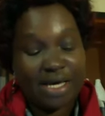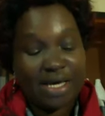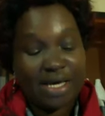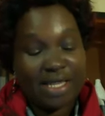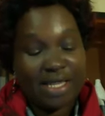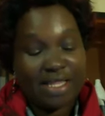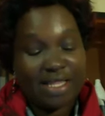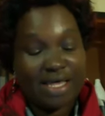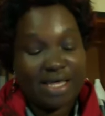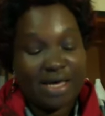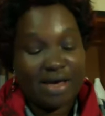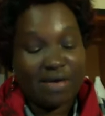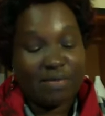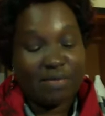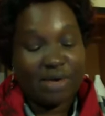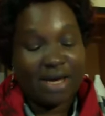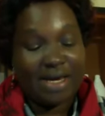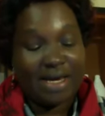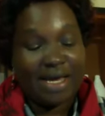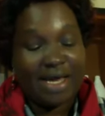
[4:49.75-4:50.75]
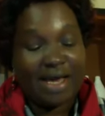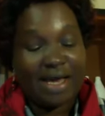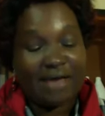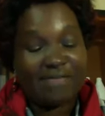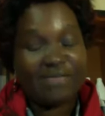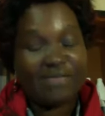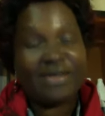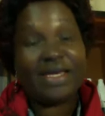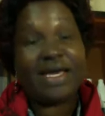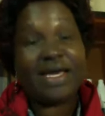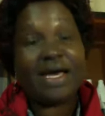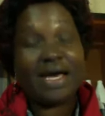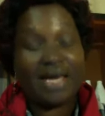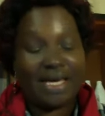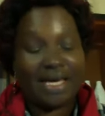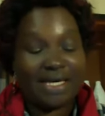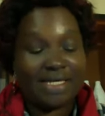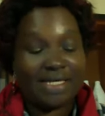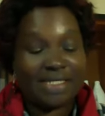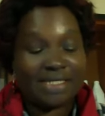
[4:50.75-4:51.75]
The one I have here
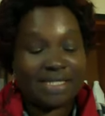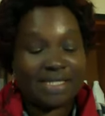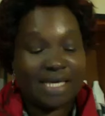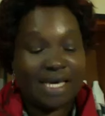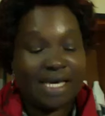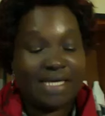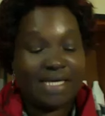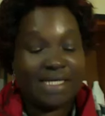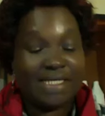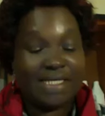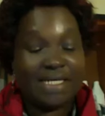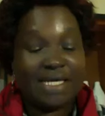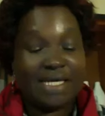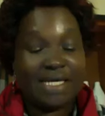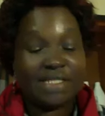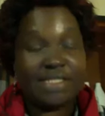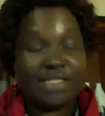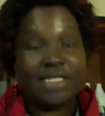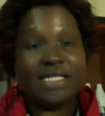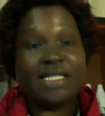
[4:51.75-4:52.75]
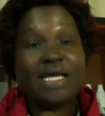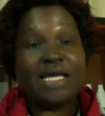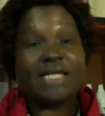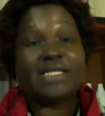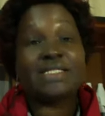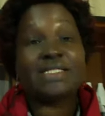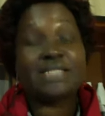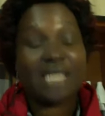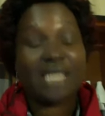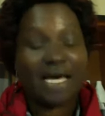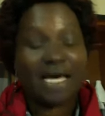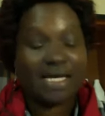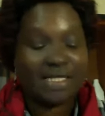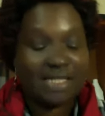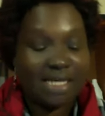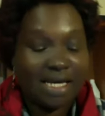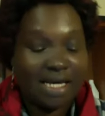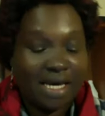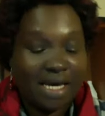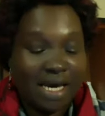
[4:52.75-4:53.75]
is ADHD, that is
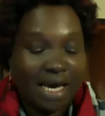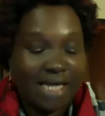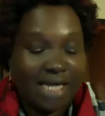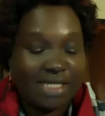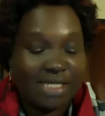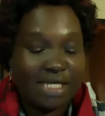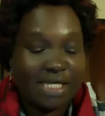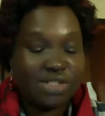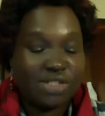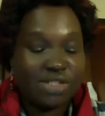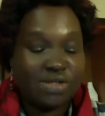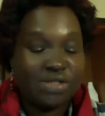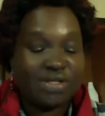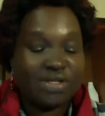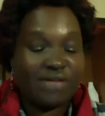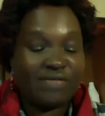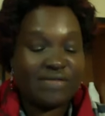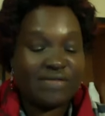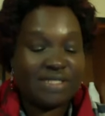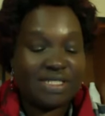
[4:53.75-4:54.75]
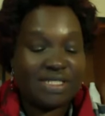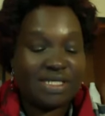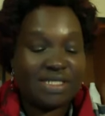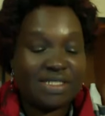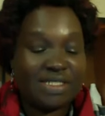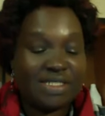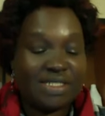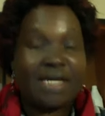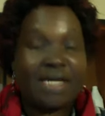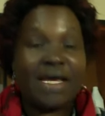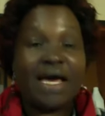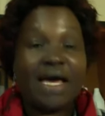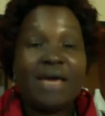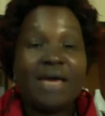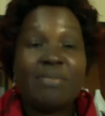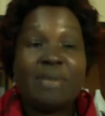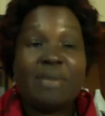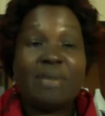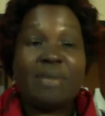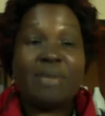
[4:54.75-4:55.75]
attention deficit and
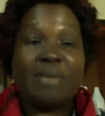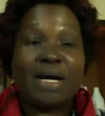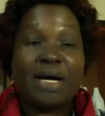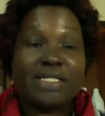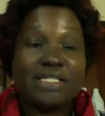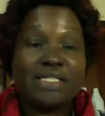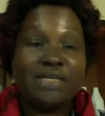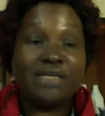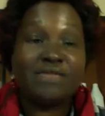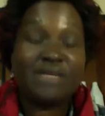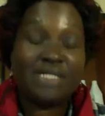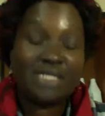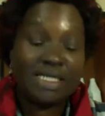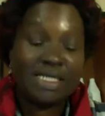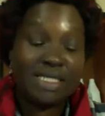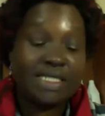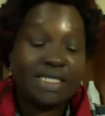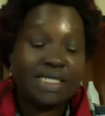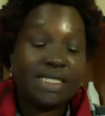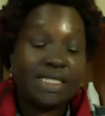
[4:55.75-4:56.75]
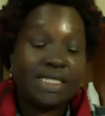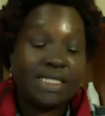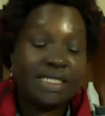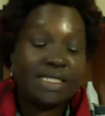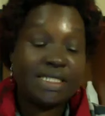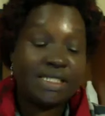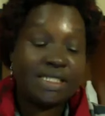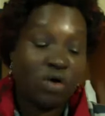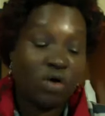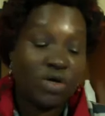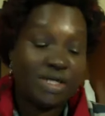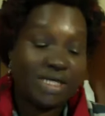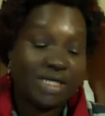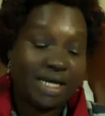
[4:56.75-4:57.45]
hyperactivity disorder.